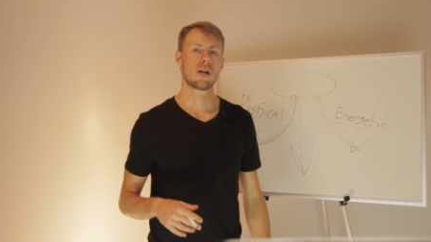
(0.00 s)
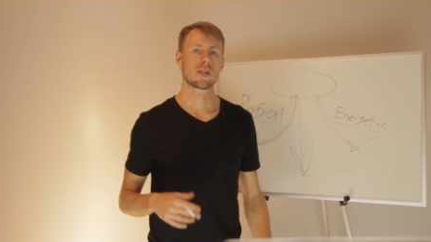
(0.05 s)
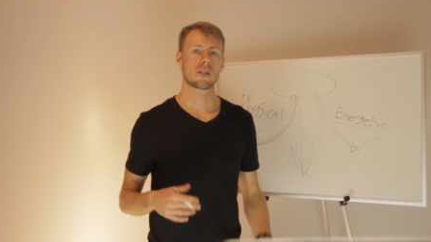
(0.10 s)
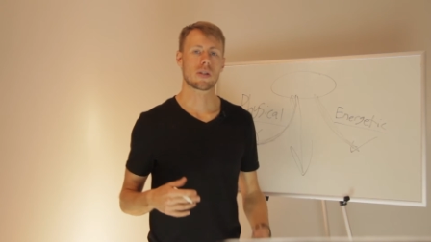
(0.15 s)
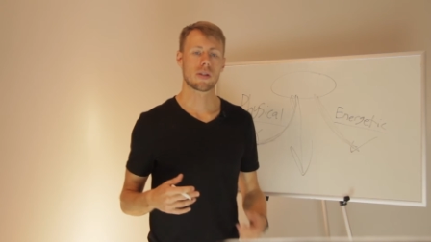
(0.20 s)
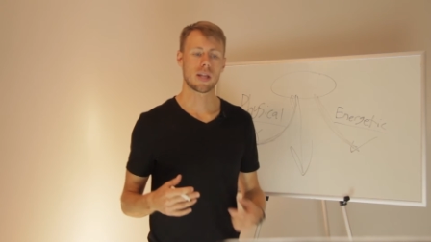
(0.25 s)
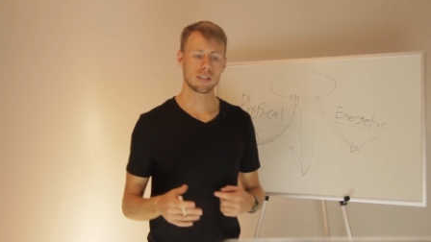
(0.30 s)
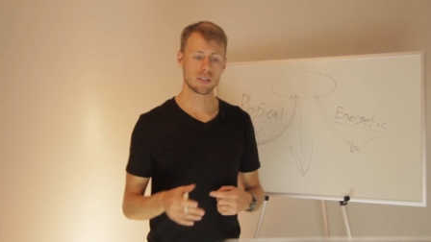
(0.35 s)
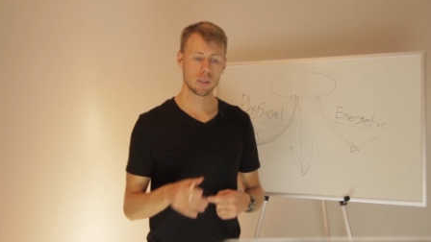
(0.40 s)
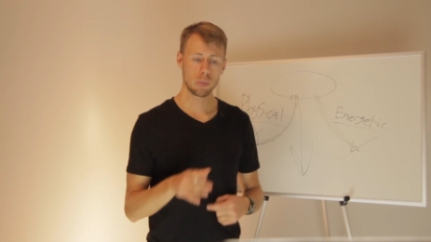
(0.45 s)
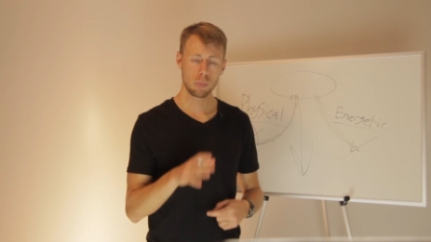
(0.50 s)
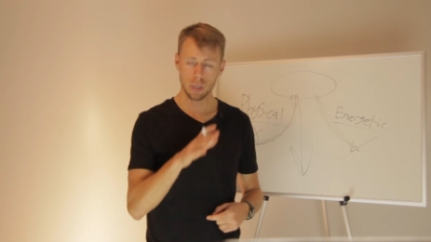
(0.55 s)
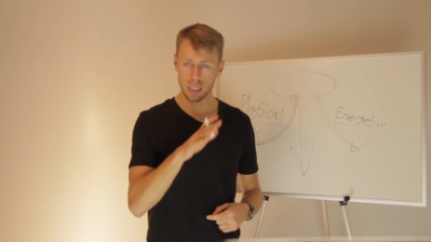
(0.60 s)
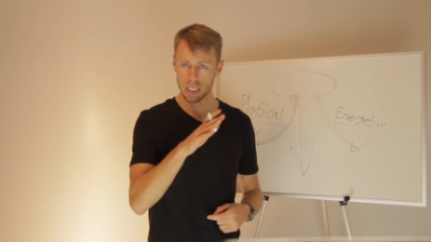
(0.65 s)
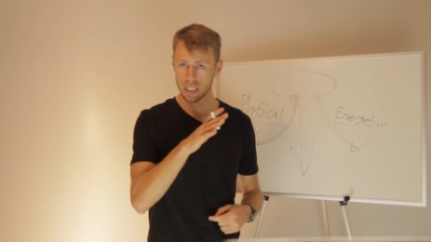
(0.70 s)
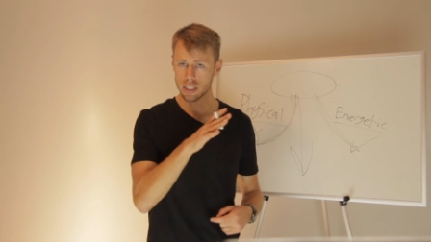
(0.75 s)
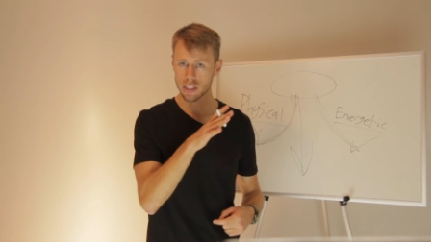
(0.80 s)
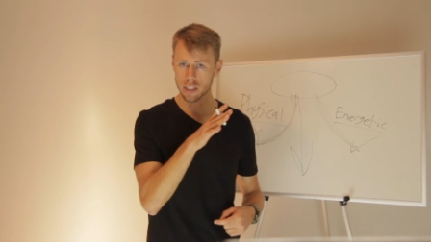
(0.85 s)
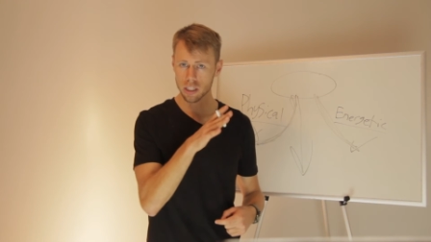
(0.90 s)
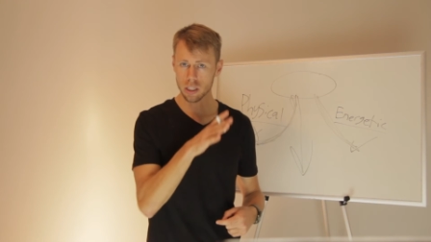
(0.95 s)
So that's a
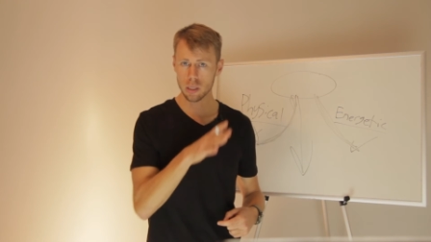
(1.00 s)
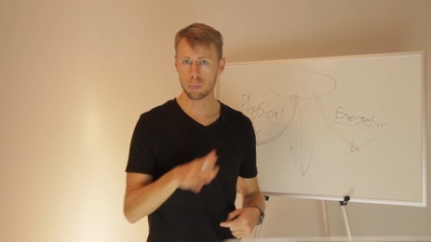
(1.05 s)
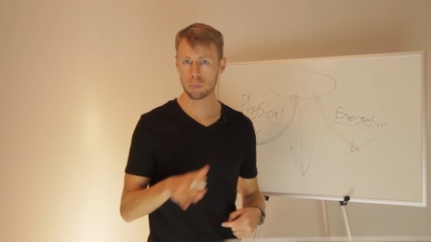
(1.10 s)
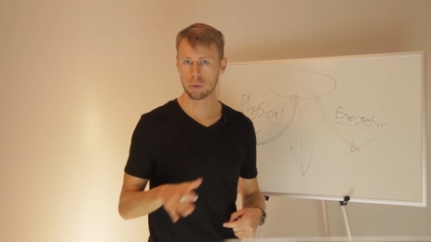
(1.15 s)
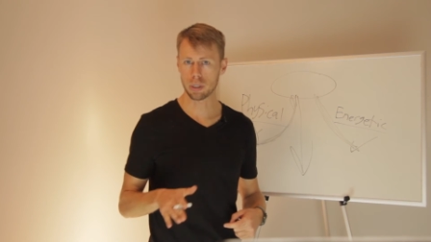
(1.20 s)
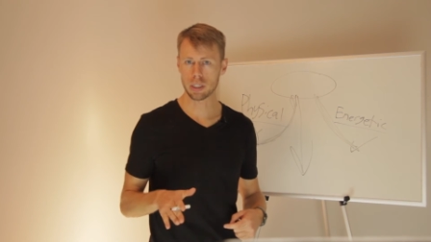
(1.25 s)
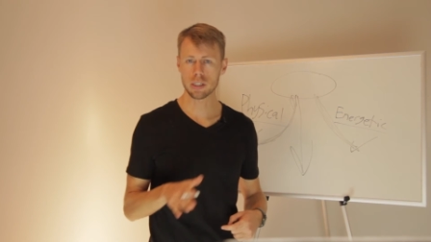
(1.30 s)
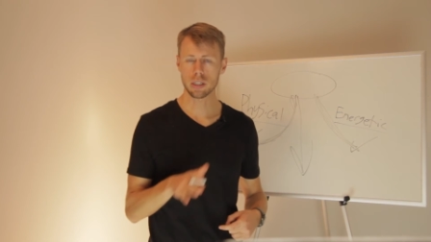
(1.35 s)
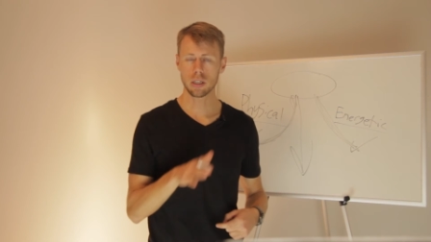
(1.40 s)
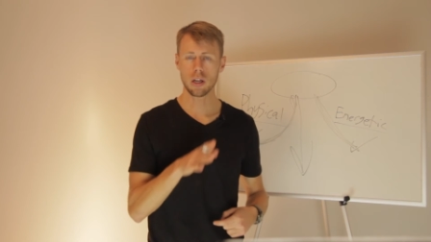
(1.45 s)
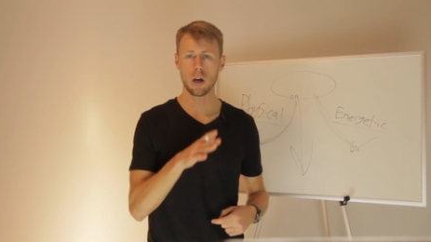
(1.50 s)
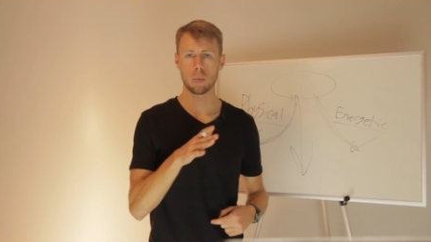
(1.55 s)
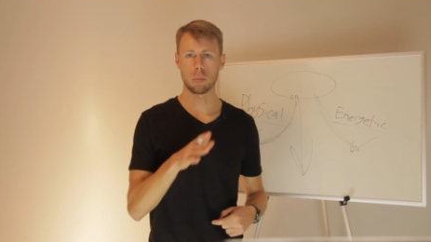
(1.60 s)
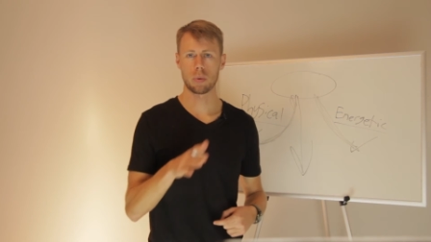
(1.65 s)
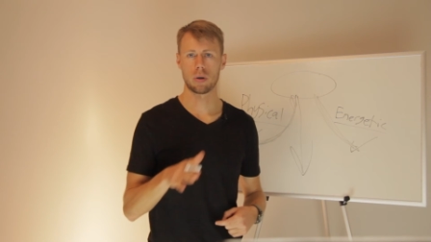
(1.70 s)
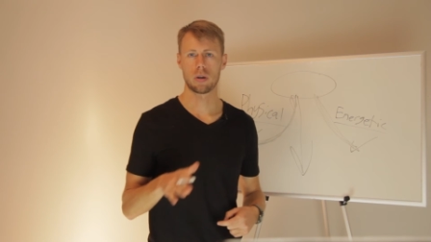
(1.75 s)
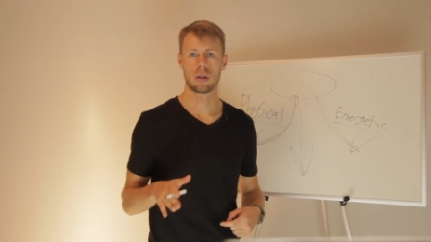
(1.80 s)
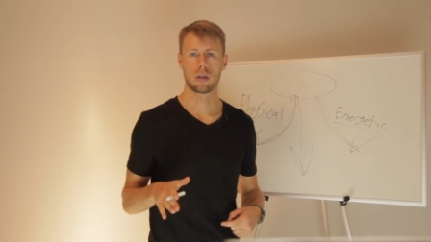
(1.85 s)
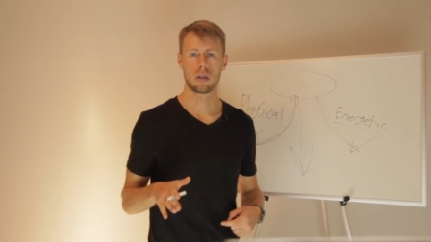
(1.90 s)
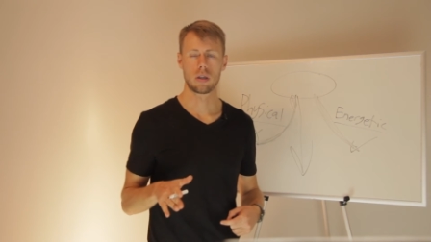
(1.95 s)
pretty slippery
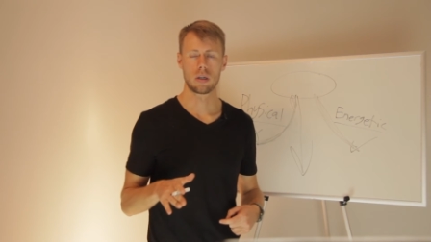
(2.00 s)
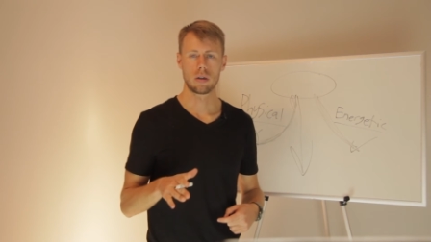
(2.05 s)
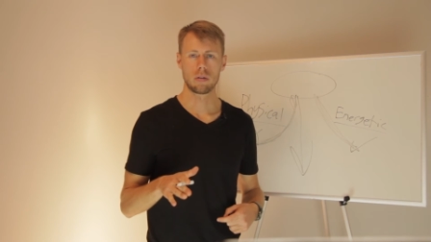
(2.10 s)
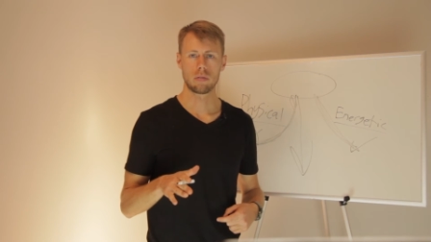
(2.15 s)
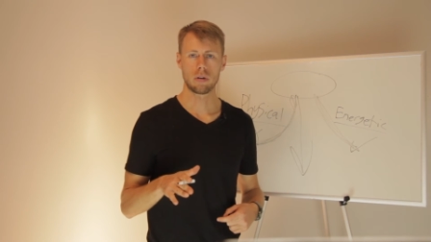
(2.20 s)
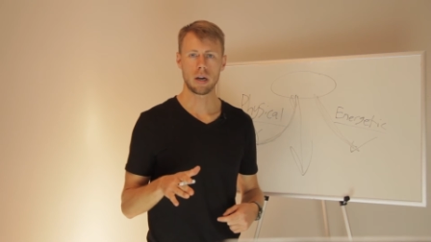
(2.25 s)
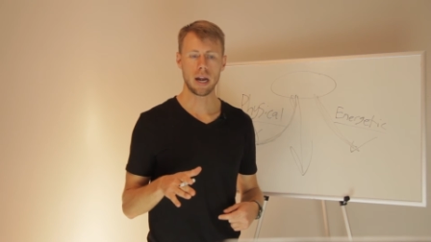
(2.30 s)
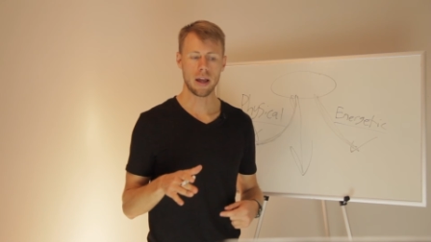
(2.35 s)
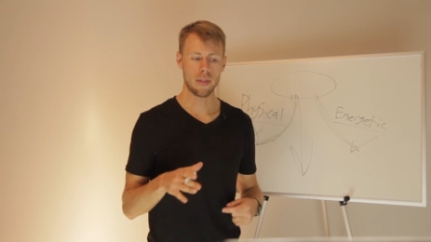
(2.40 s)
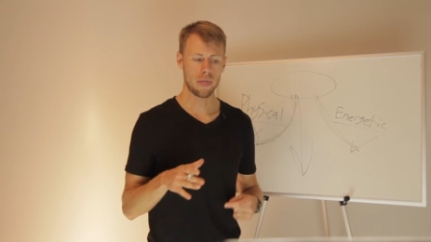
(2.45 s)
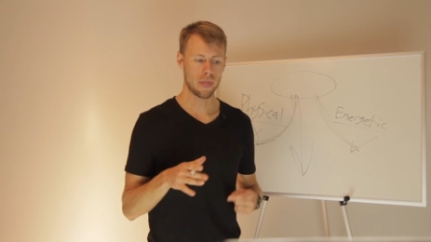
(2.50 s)
slope, right?